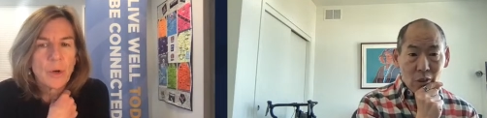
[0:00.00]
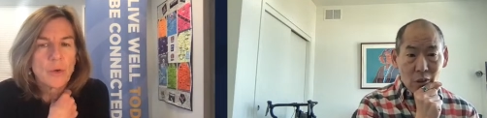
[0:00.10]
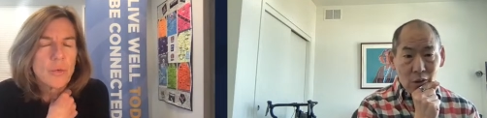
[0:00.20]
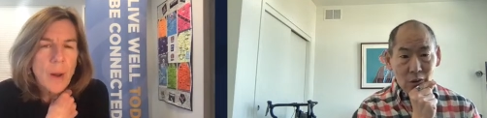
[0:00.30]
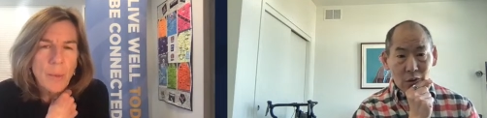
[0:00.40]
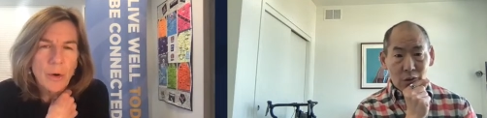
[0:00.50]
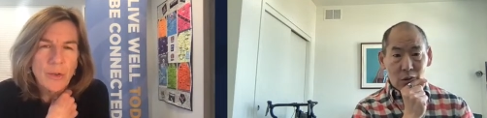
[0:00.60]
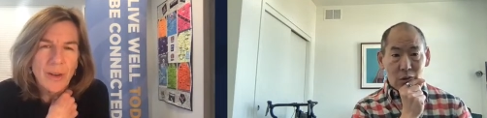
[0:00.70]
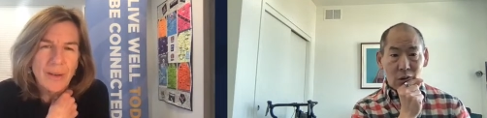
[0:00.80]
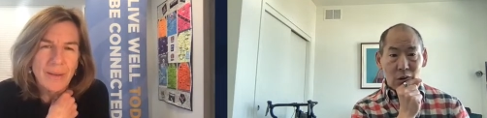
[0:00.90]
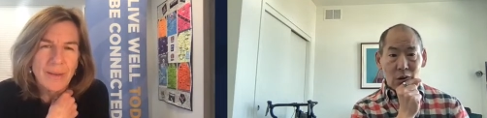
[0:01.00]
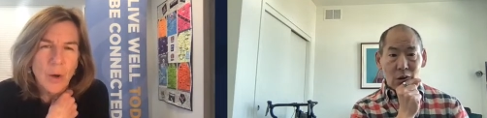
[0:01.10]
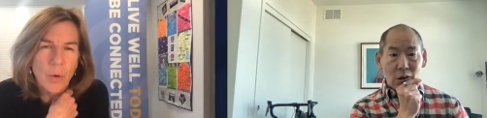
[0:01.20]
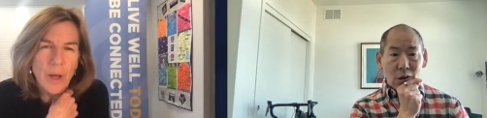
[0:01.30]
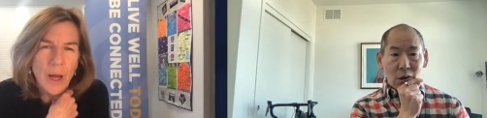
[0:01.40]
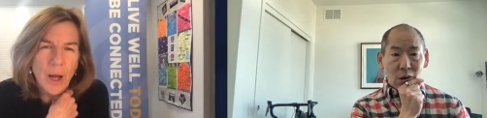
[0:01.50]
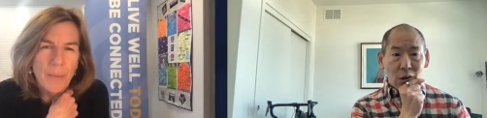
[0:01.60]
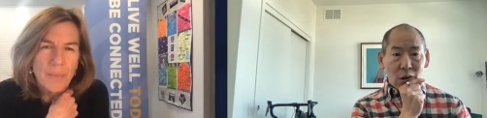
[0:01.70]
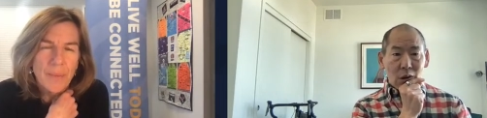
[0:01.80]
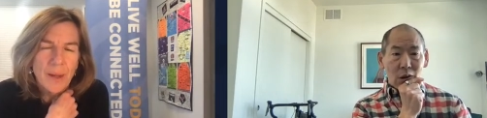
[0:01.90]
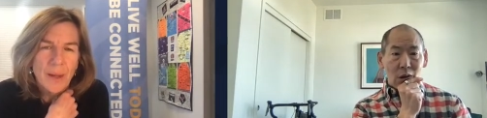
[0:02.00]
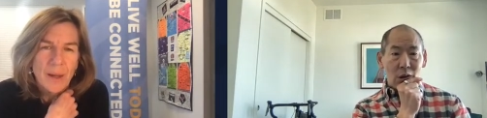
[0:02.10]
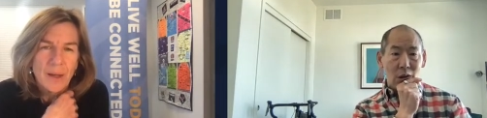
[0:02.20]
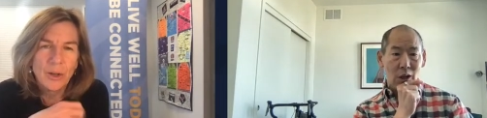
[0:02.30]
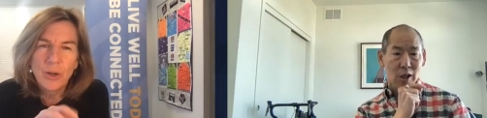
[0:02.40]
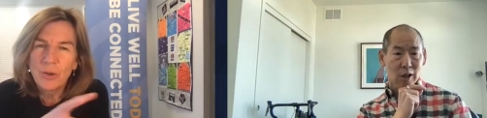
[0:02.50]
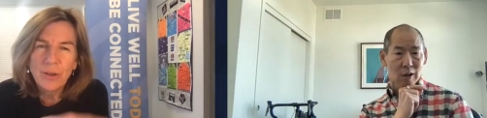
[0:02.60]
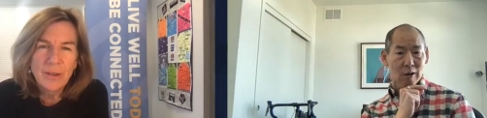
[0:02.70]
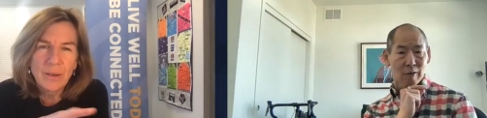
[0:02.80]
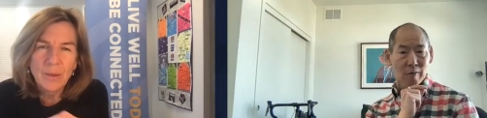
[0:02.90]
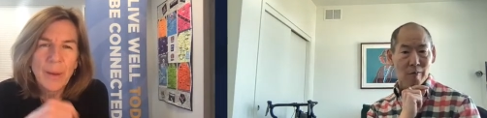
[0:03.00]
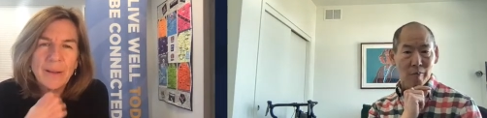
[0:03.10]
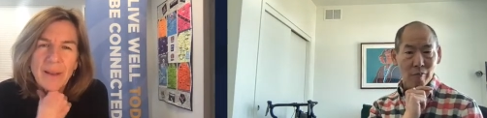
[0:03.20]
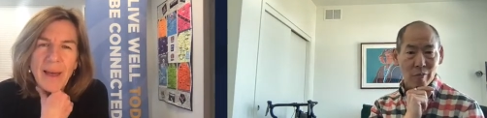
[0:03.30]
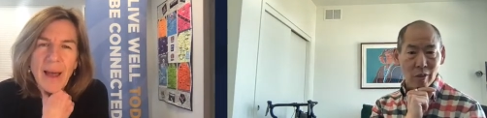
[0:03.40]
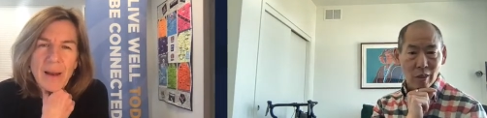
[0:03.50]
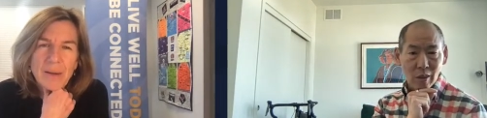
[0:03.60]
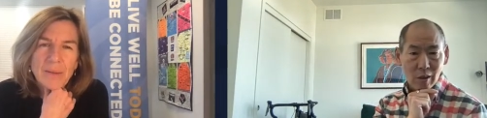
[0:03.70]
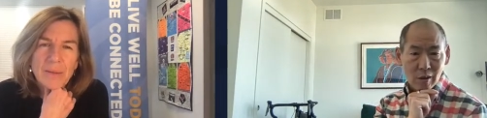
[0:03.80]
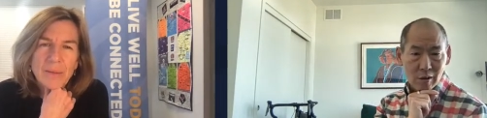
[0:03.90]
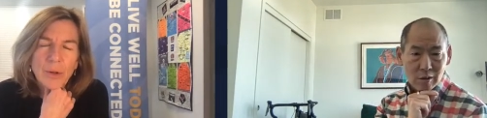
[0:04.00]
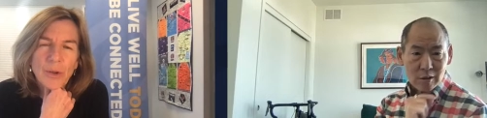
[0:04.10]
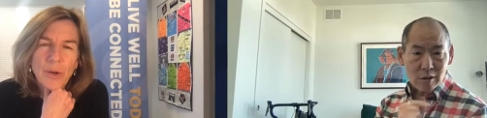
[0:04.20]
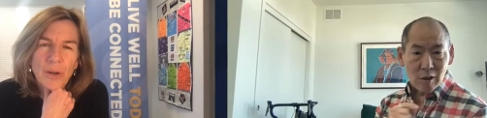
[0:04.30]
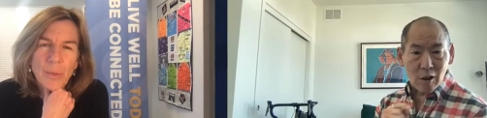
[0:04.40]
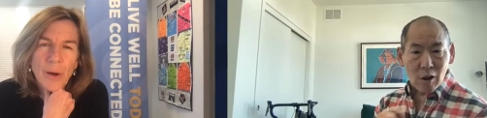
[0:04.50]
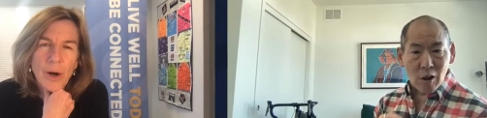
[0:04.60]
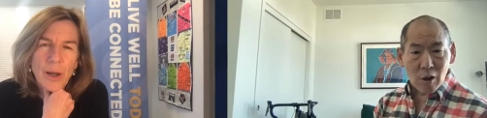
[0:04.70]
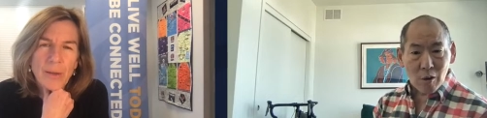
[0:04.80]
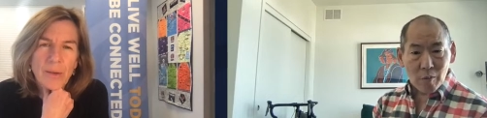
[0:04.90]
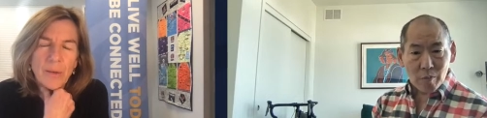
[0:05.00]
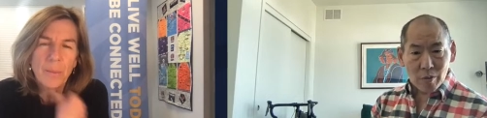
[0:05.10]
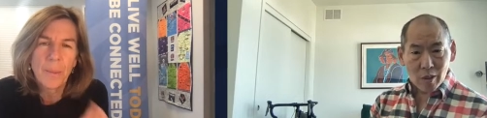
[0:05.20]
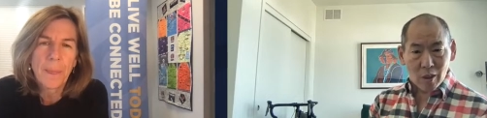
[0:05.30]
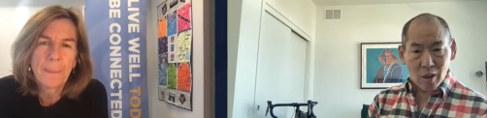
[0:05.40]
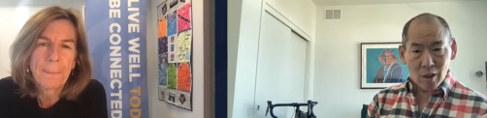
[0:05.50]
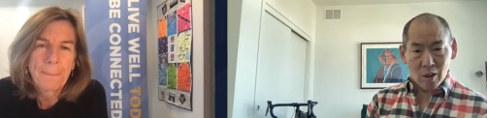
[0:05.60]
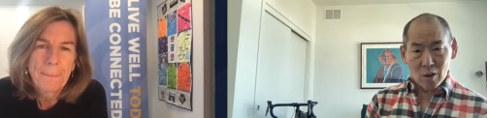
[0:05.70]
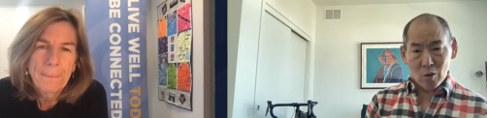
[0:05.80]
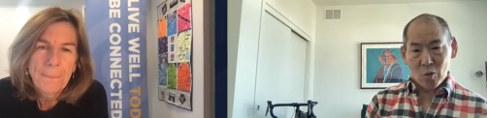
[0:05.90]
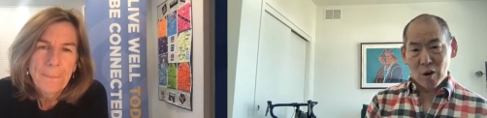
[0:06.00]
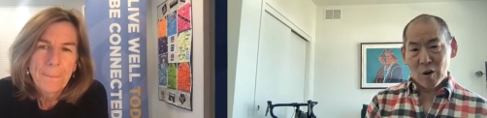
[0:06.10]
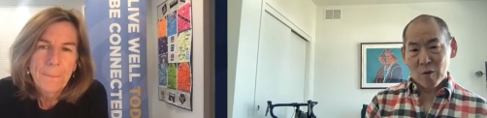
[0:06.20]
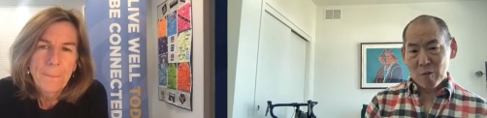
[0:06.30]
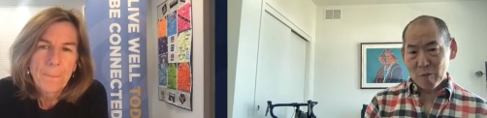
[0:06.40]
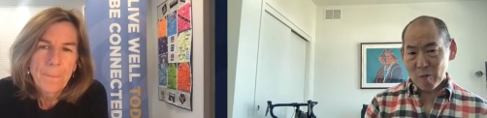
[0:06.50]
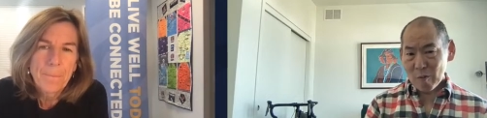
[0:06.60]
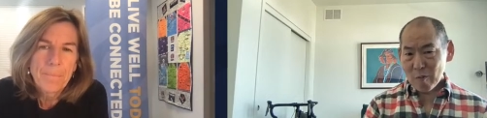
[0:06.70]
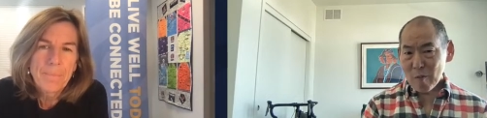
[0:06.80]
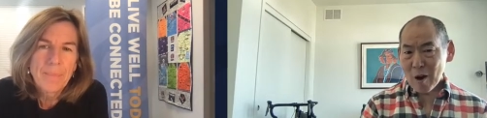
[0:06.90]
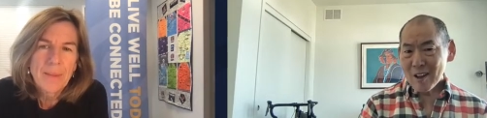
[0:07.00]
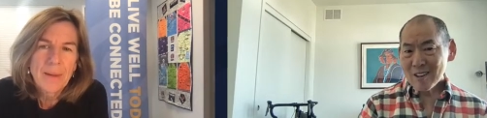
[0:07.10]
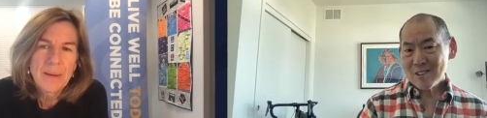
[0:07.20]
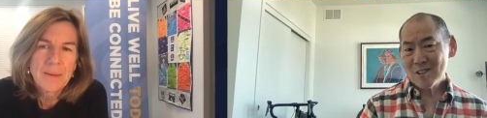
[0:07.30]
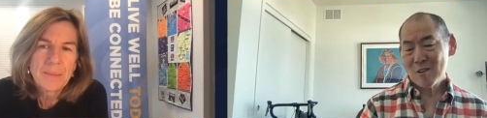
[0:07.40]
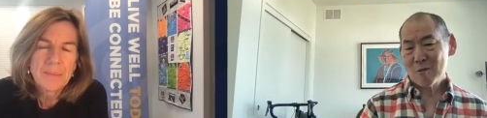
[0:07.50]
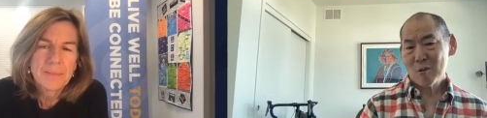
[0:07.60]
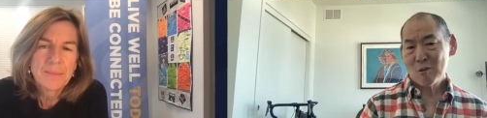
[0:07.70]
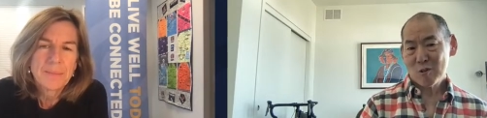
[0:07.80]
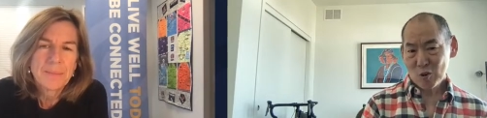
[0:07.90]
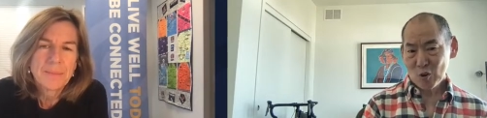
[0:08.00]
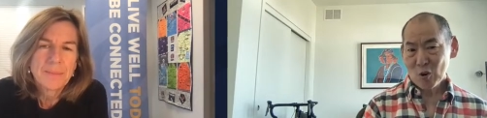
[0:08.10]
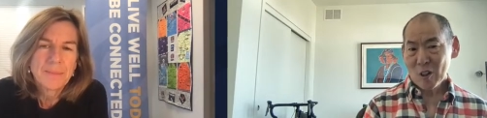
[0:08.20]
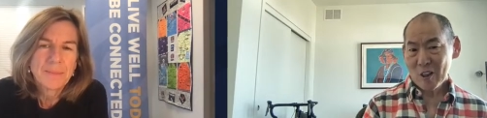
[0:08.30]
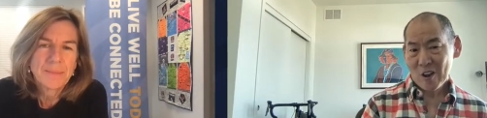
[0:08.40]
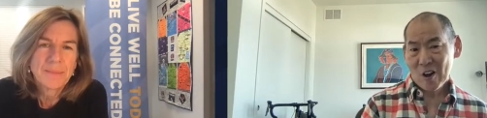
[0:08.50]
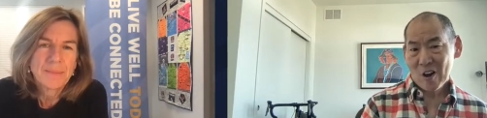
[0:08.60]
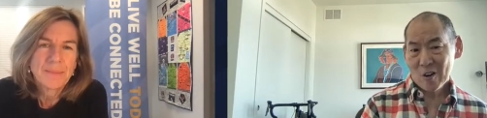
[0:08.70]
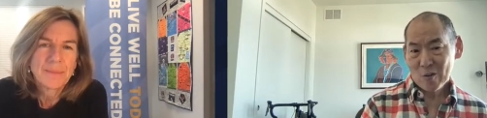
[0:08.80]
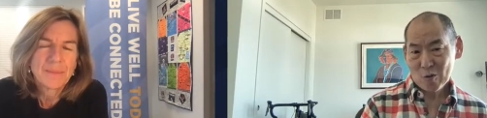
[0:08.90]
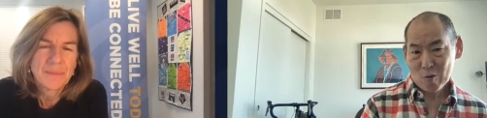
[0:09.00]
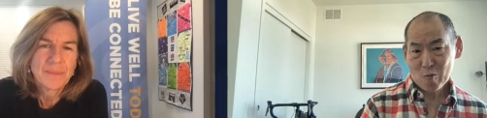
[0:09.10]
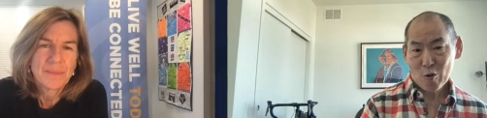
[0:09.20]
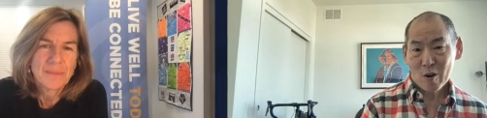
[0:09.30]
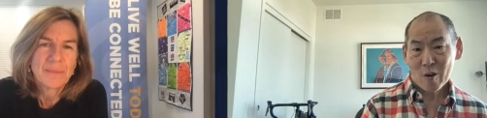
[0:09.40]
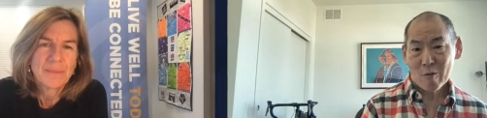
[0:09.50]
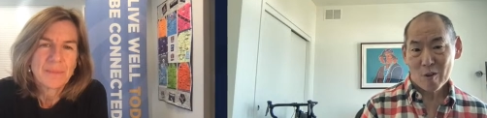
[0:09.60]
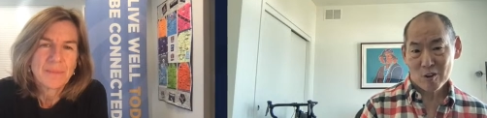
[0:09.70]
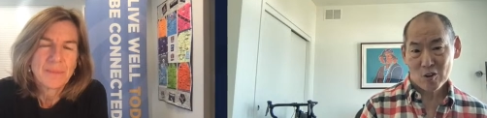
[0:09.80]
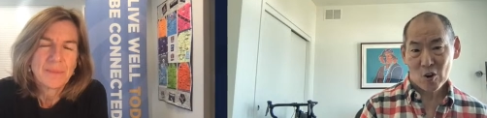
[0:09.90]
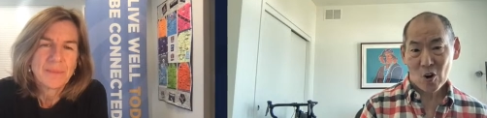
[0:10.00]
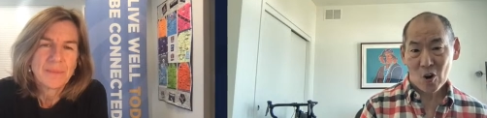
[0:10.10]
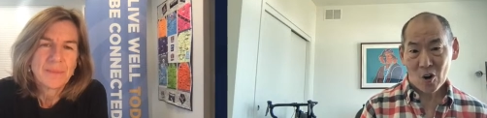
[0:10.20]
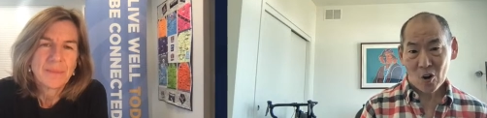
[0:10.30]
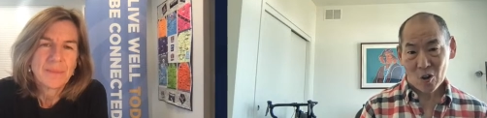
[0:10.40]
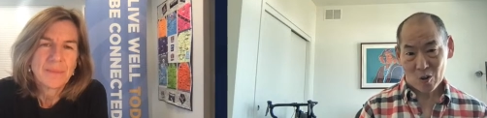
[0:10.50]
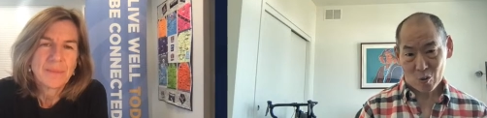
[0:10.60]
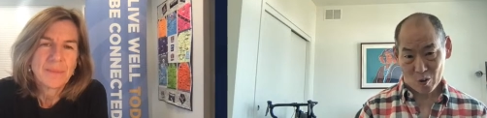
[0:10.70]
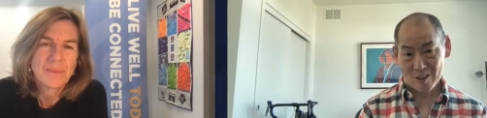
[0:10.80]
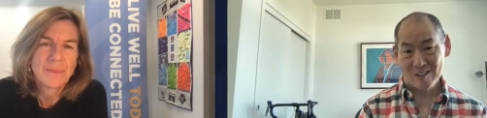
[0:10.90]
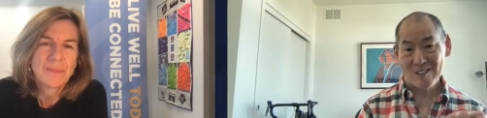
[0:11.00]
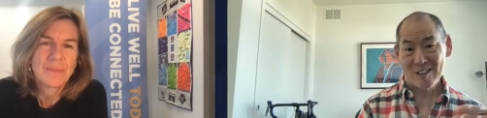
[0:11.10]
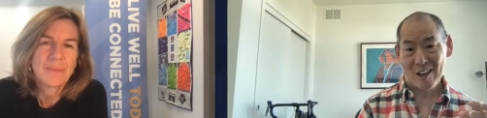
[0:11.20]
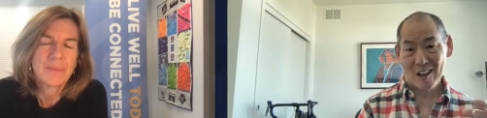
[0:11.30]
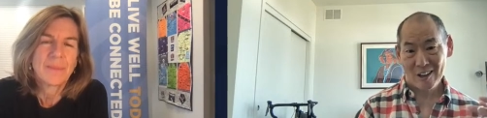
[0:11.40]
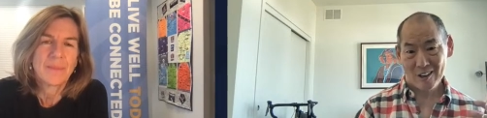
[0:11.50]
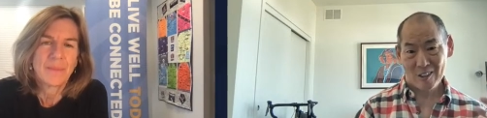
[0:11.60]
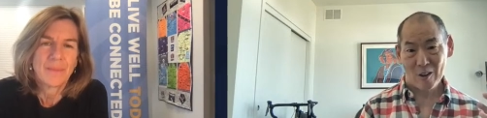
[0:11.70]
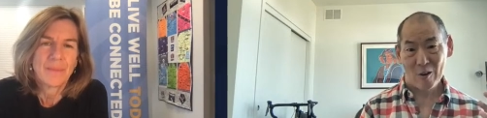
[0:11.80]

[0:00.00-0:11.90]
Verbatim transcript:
Speaker 1: are tremors and dystonia. Could you just speak to that? What's your experience?
Speaker 2: Well, my symptoms early on were pretty much all one sided.